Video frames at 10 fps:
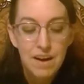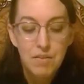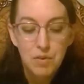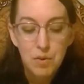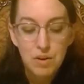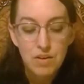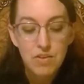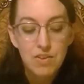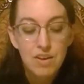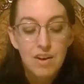Of
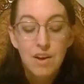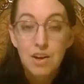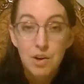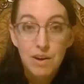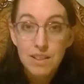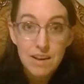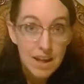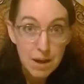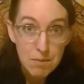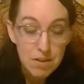course, knowing the
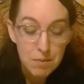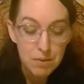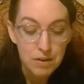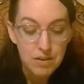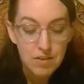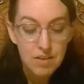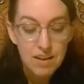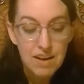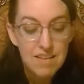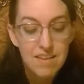names of the books
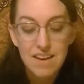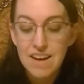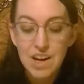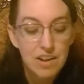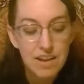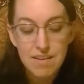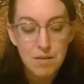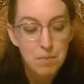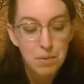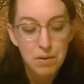isn't nearly as
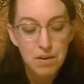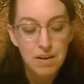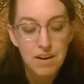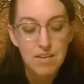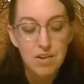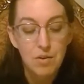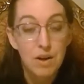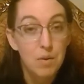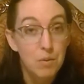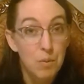important as
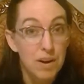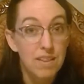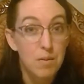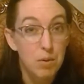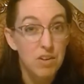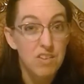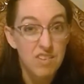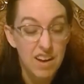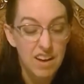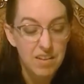knowing what the books
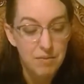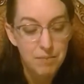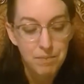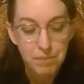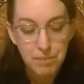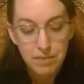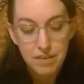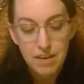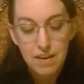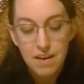say.
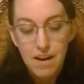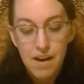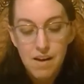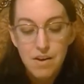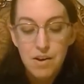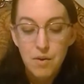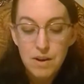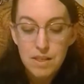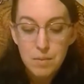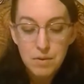
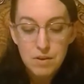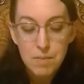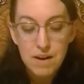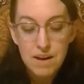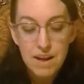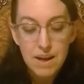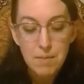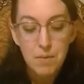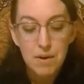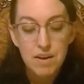Knowing the books by name
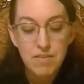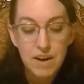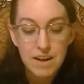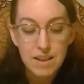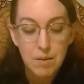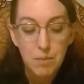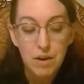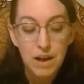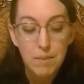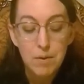and where to find them will
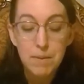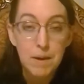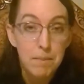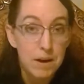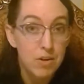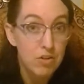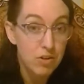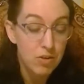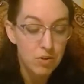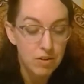help you be a better
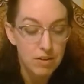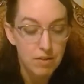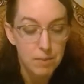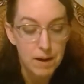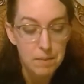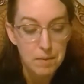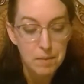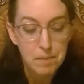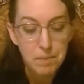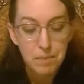student of the Bible.